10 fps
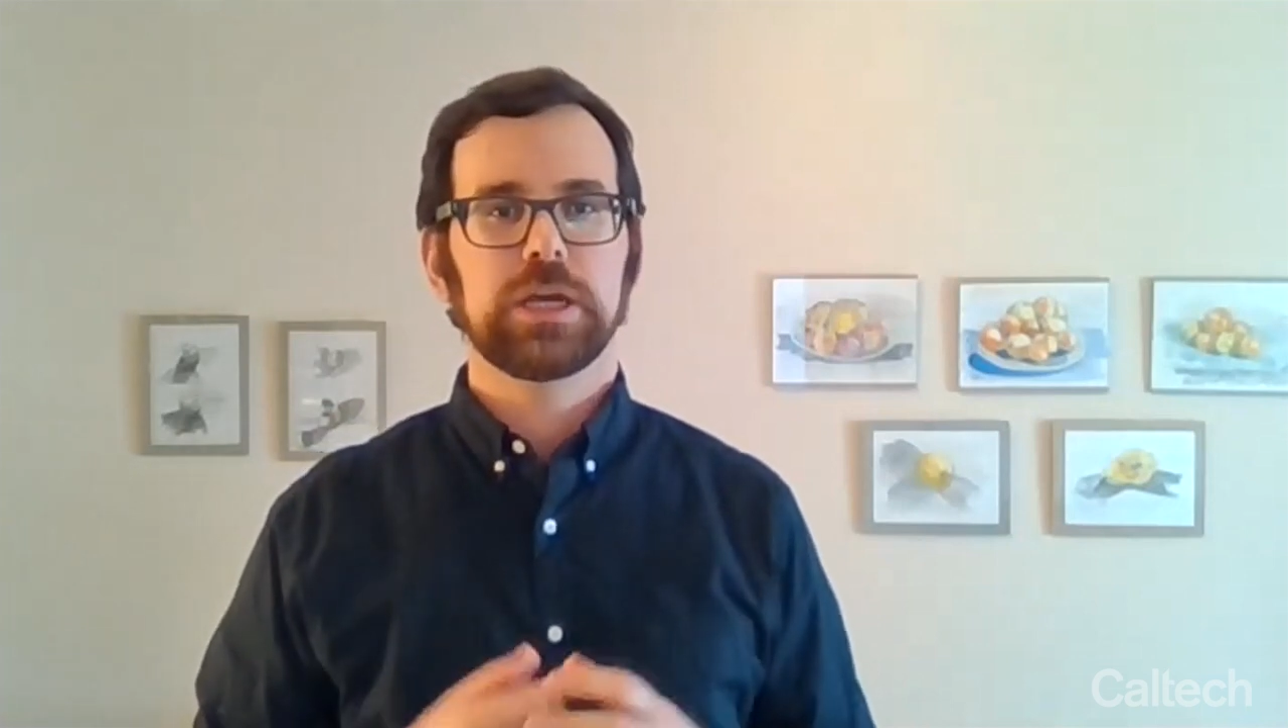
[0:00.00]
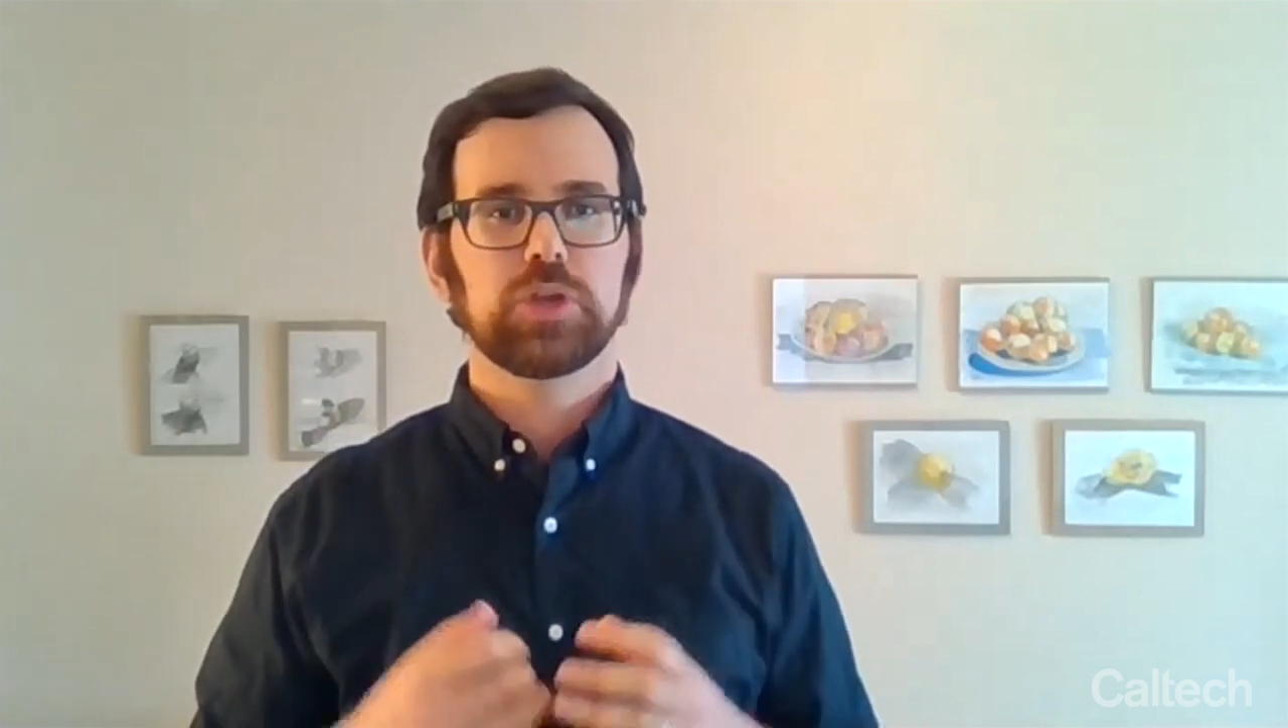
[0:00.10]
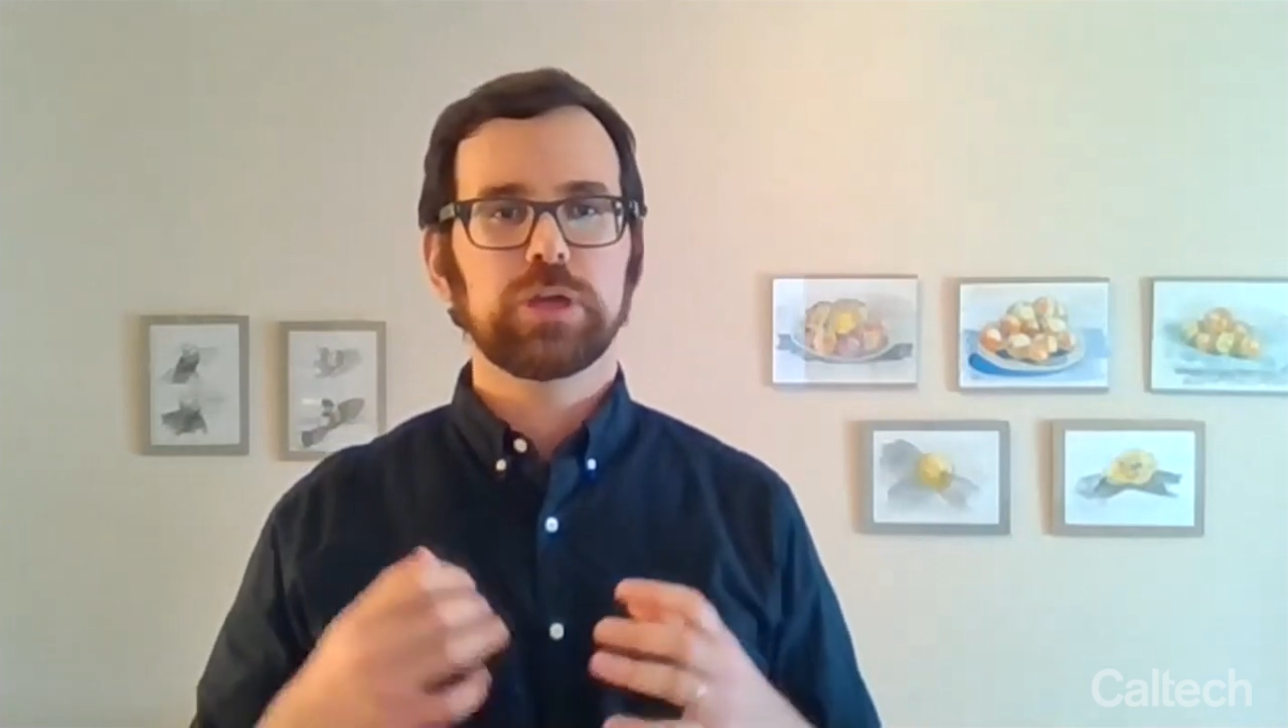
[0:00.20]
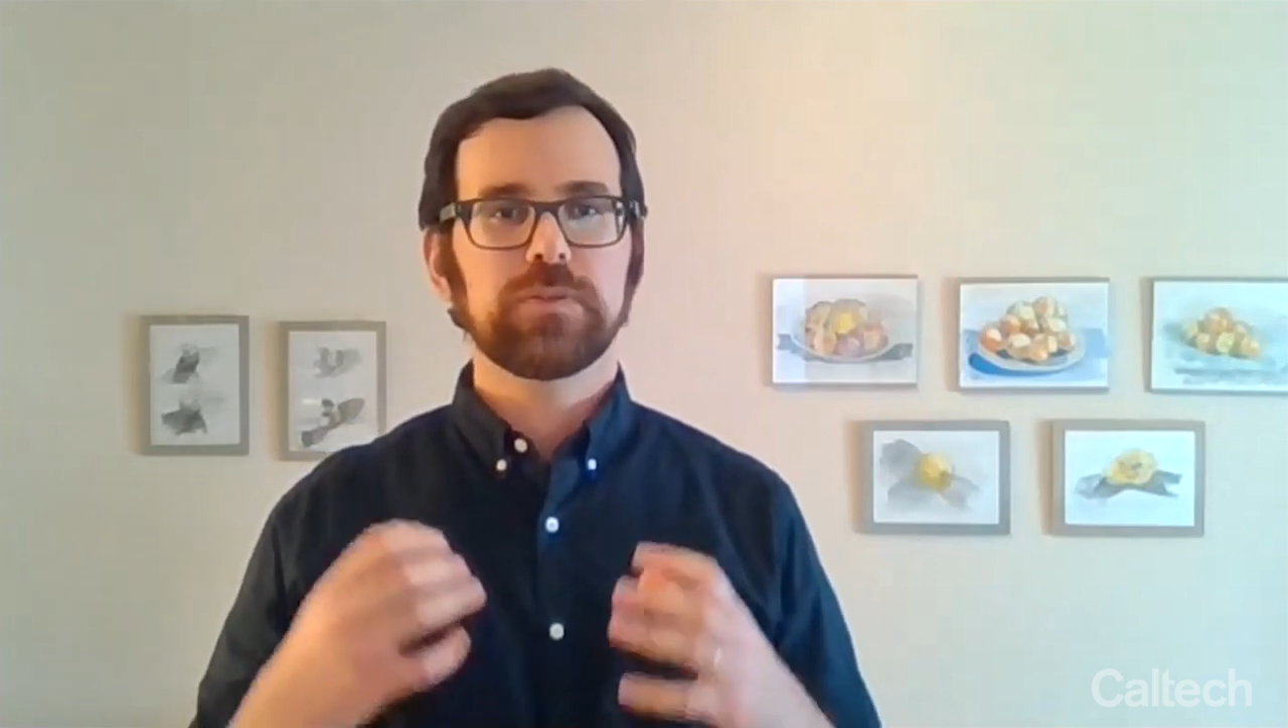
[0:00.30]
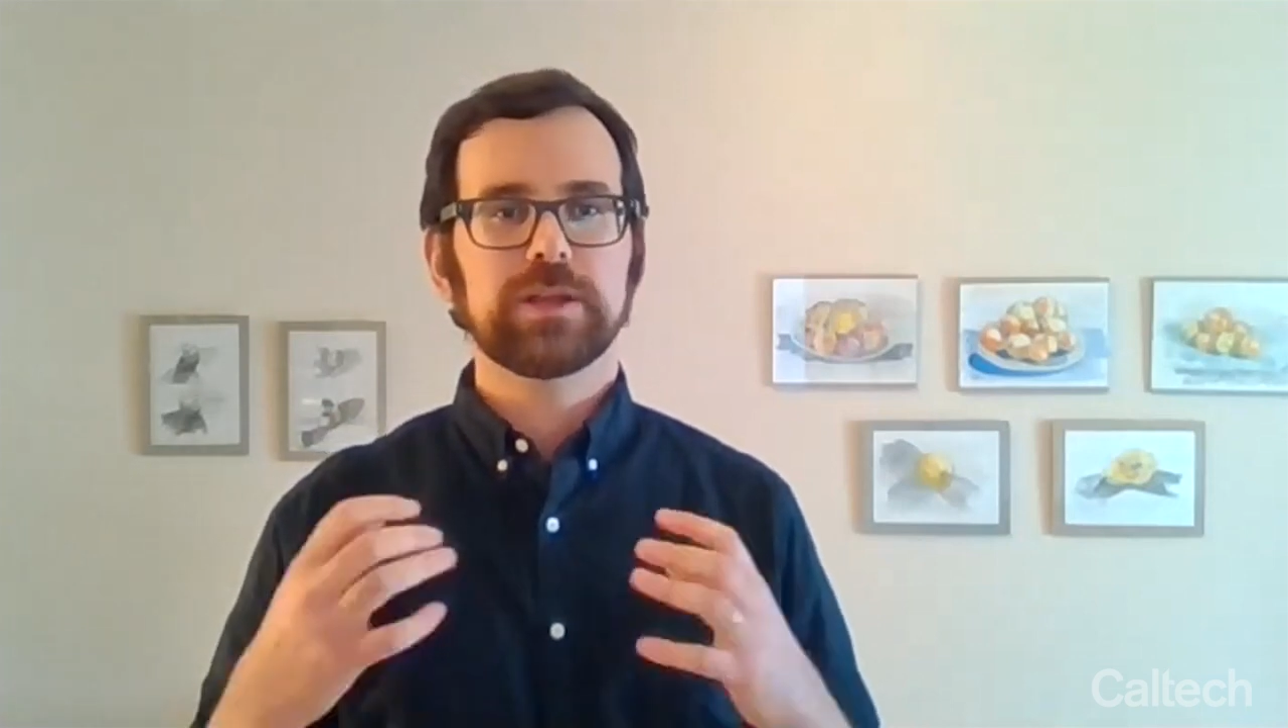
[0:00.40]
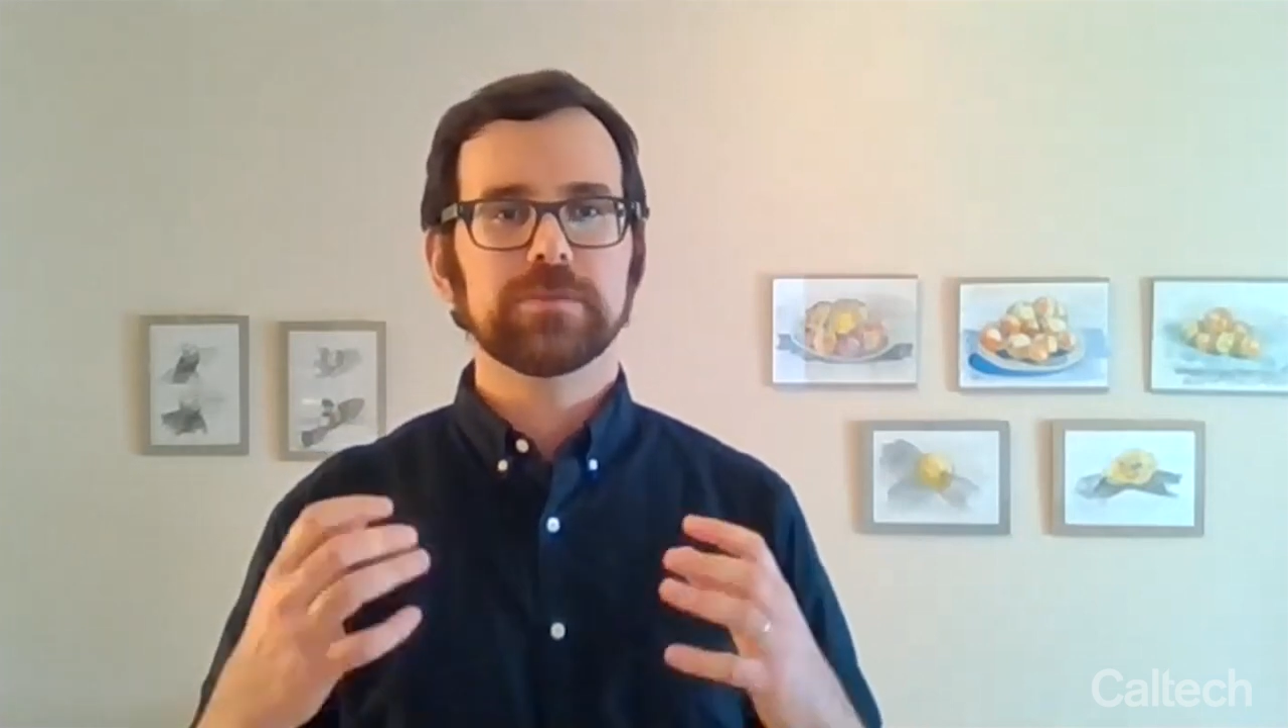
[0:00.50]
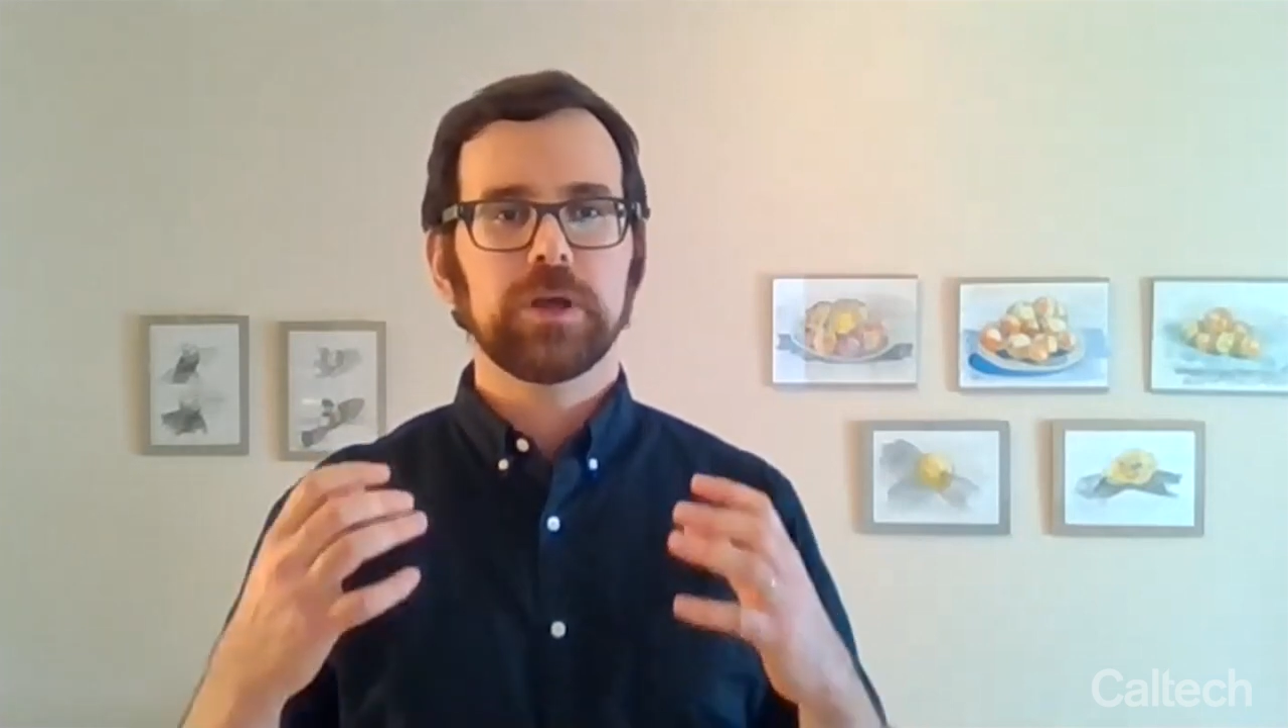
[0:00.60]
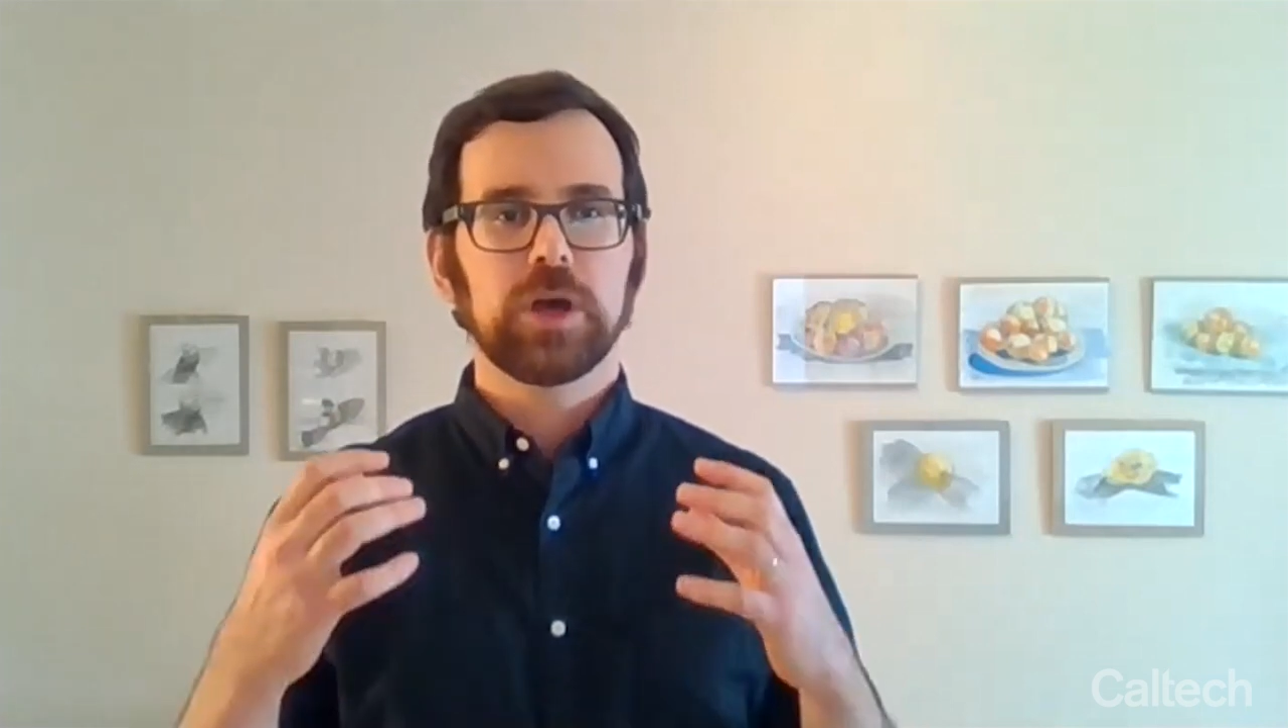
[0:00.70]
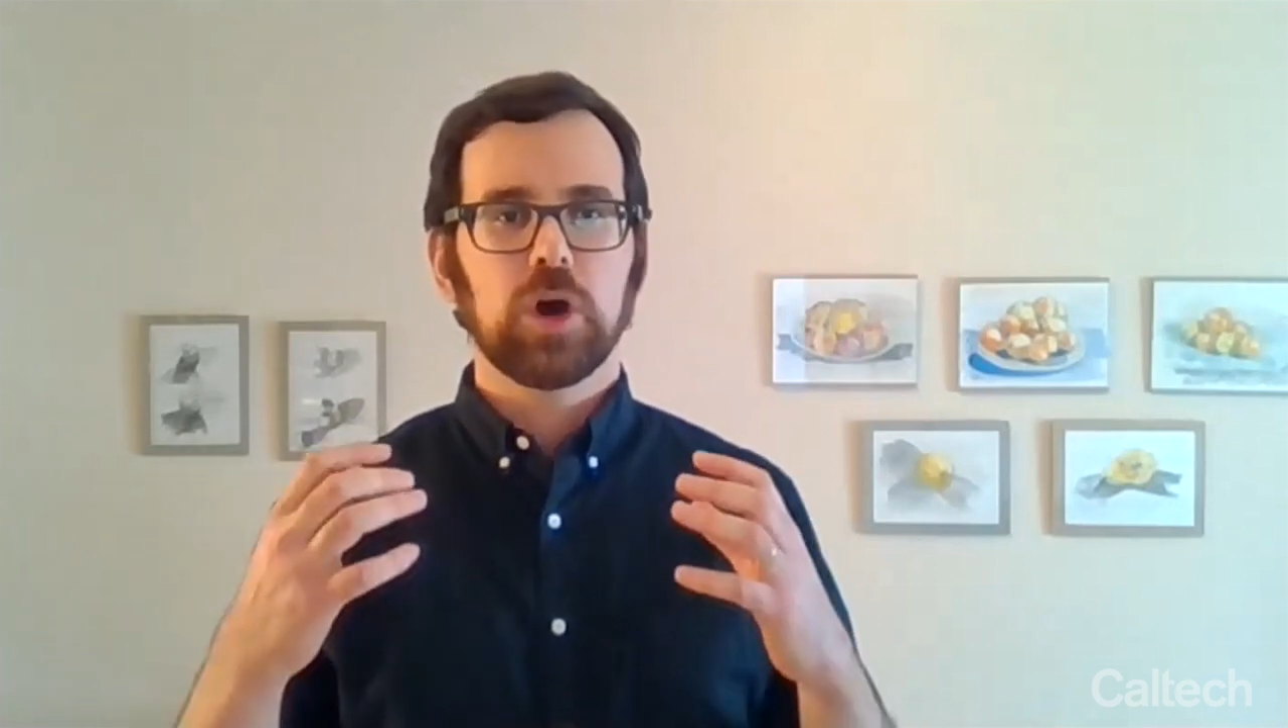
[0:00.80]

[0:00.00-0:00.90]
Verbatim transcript: to give them